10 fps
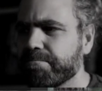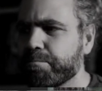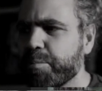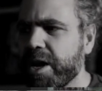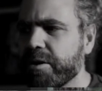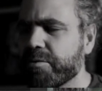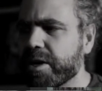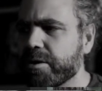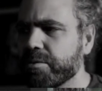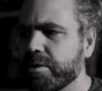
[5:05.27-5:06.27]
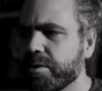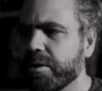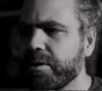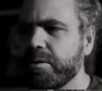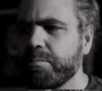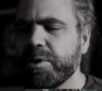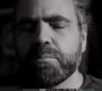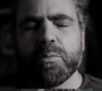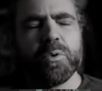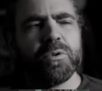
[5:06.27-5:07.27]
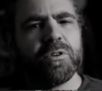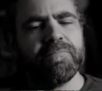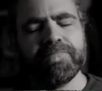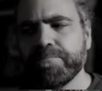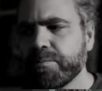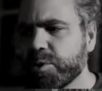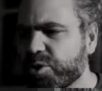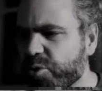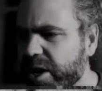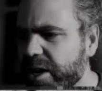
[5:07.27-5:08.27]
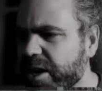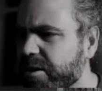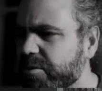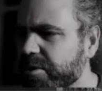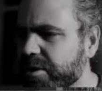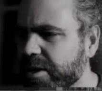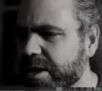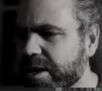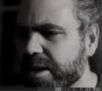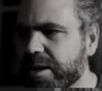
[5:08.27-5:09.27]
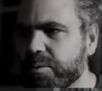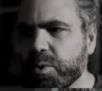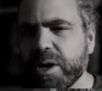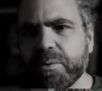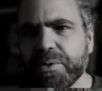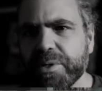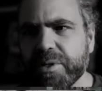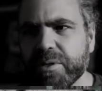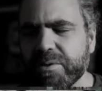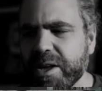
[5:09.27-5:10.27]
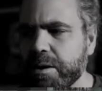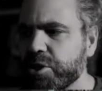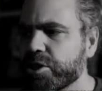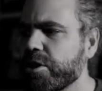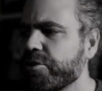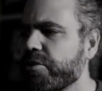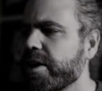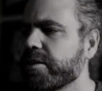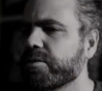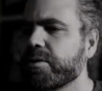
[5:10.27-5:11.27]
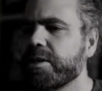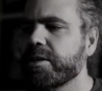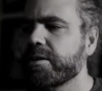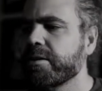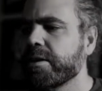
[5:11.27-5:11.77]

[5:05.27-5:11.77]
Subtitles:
background a little bit more grayed out and without that much contrast, so that